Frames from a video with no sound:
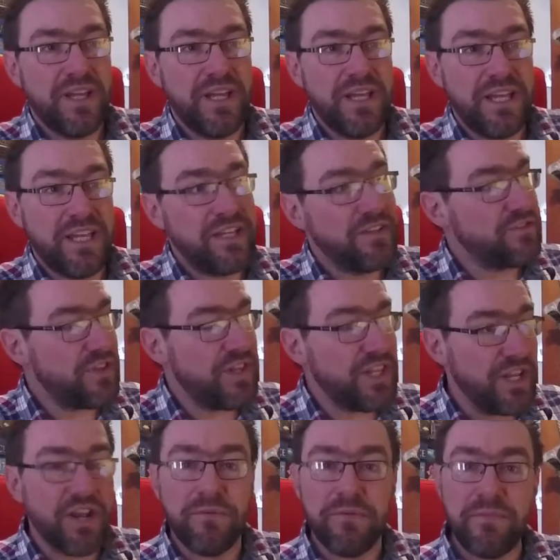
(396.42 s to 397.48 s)
it,
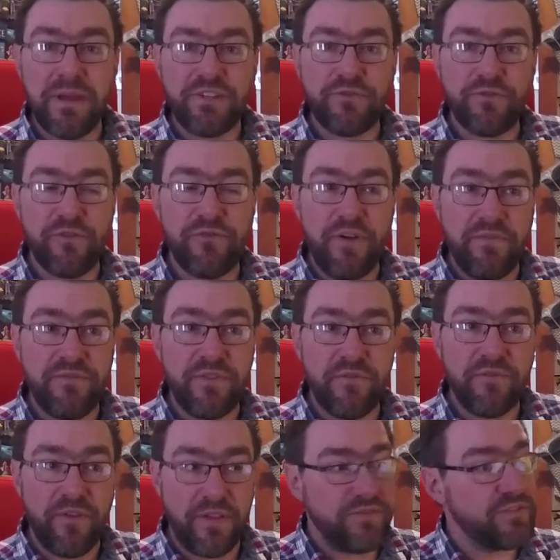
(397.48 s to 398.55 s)
you know, it makes for fun
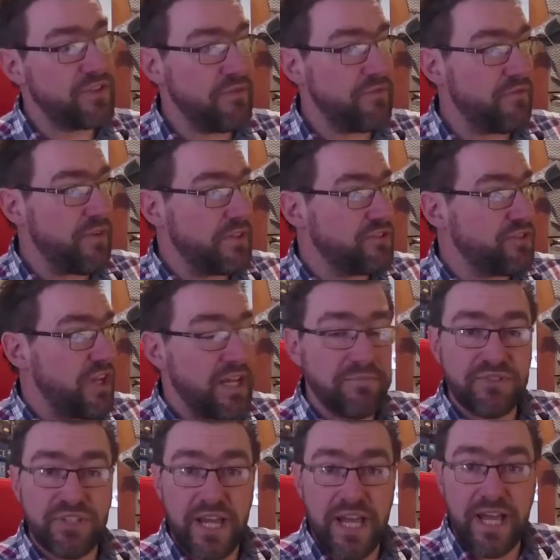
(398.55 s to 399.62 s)

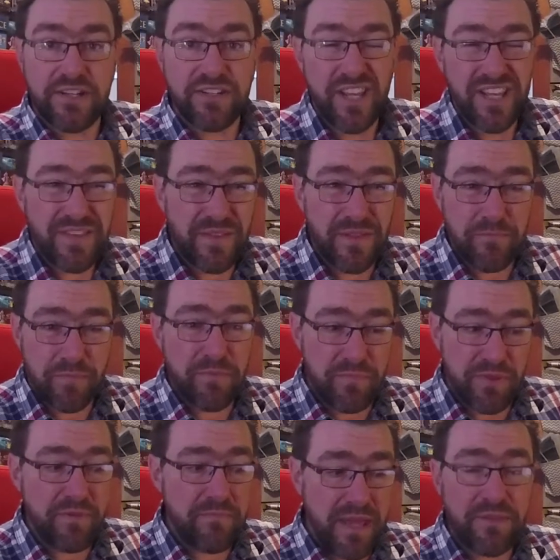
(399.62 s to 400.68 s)
times ahead.
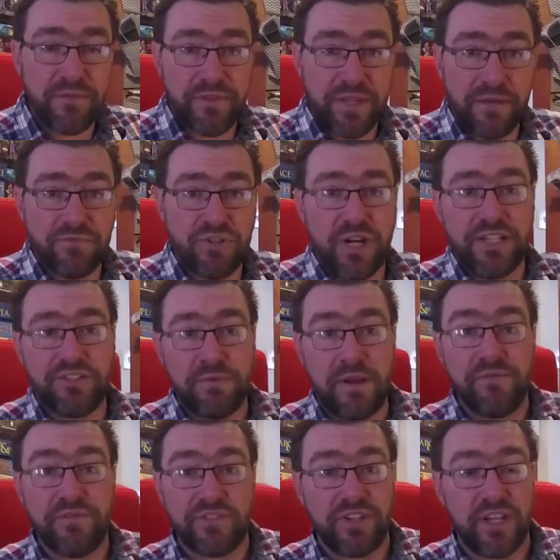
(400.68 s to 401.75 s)
The main thing I'm trying to
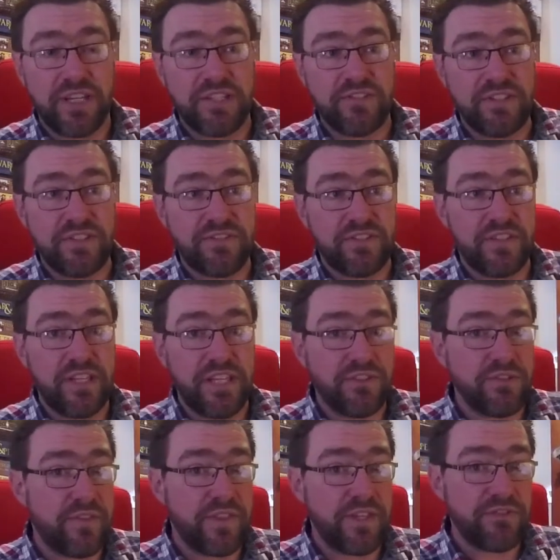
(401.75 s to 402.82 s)
emphasize is
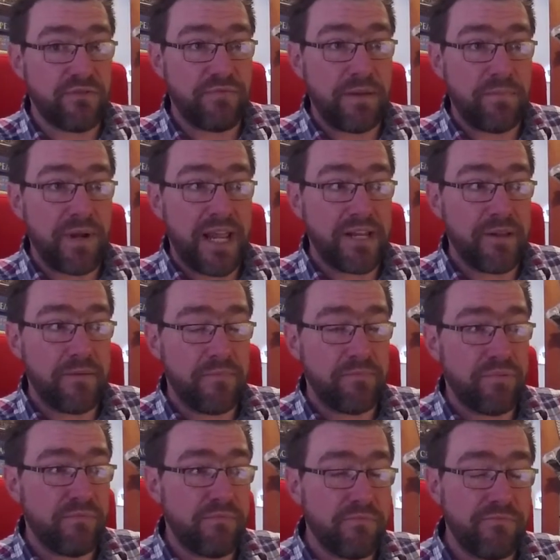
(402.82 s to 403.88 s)
there's a
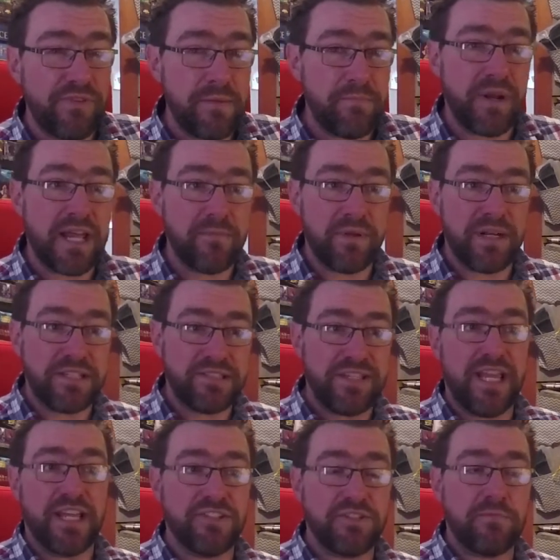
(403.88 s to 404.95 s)

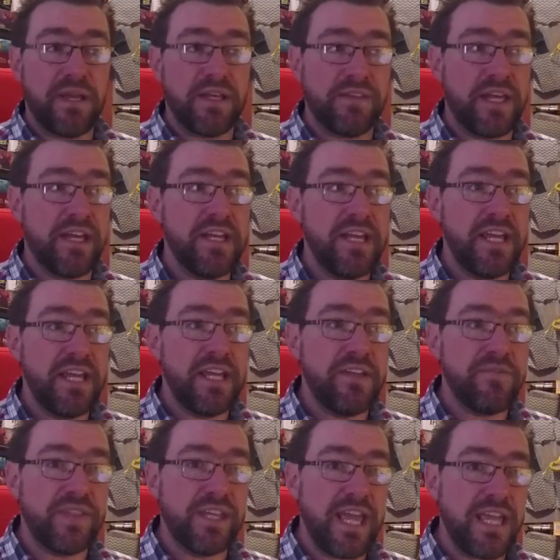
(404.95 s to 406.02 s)
replayability aspect there.
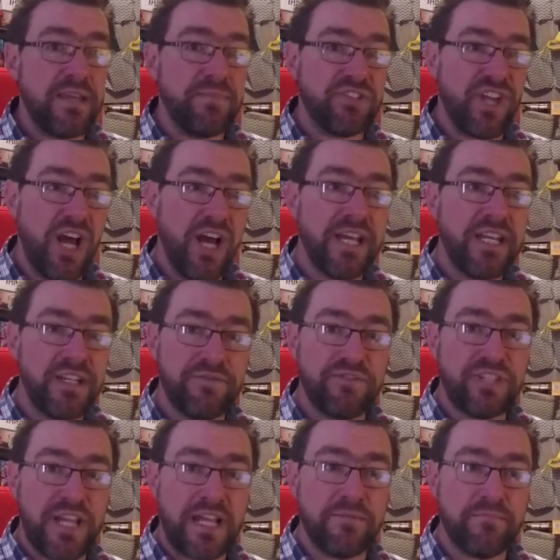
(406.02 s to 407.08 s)
The game is kind of
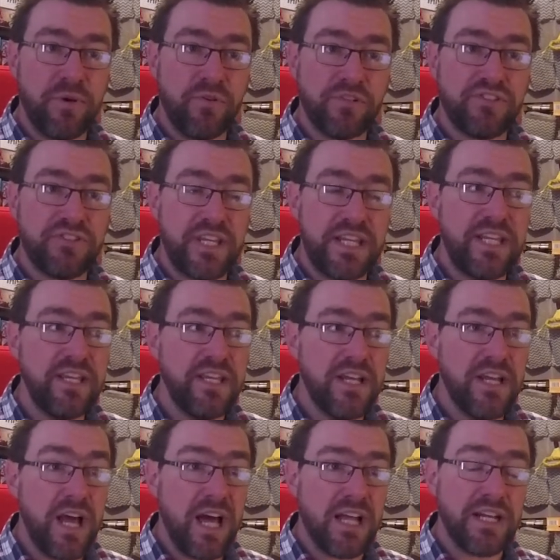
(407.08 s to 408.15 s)
sandboxy,
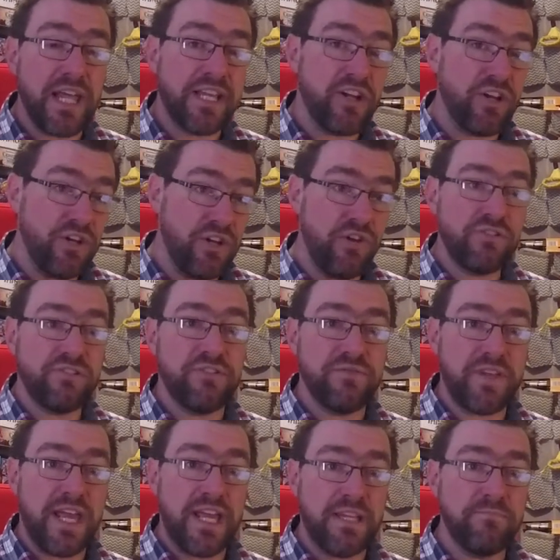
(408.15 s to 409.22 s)
unlike a lot of
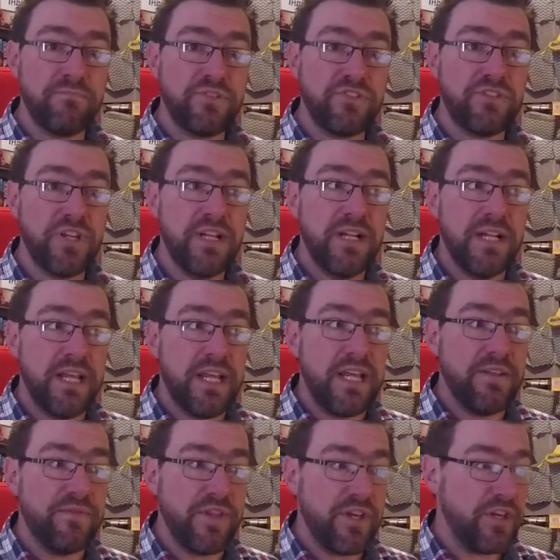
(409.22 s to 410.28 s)
games,
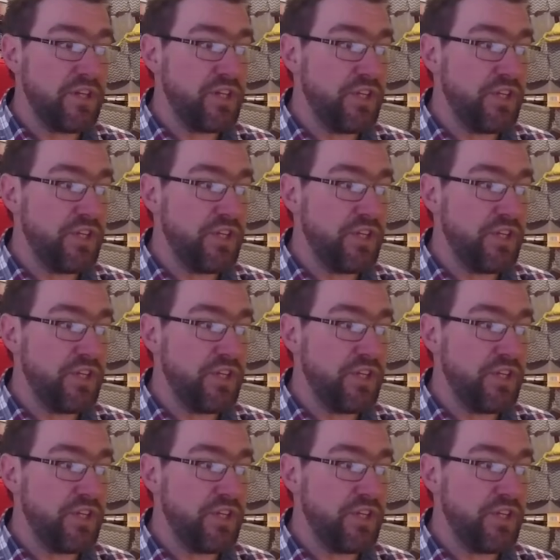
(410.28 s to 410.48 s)
in that